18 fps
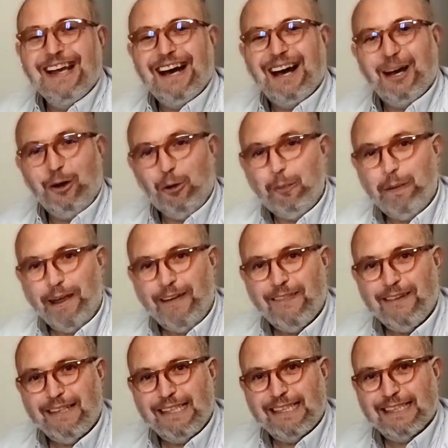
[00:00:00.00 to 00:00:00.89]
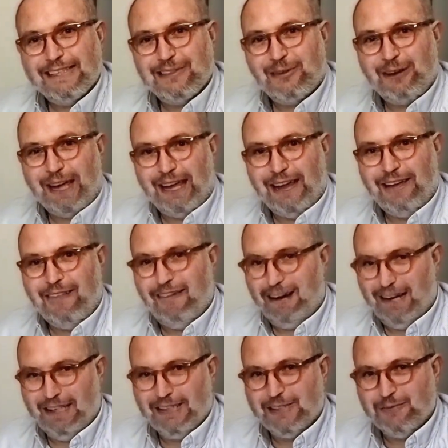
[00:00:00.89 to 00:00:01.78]
I hope everything is okay
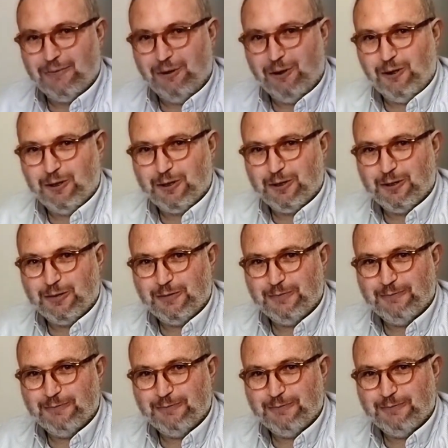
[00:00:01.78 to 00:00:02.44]
around the world.